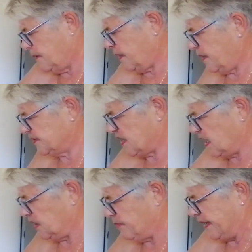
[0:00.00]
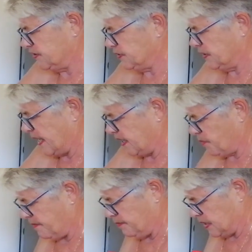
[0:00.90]
Yeah, it's got a little bite to it. I could
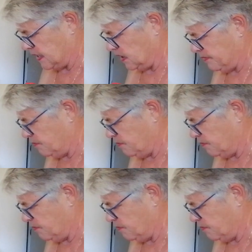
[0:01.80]
probably put in a little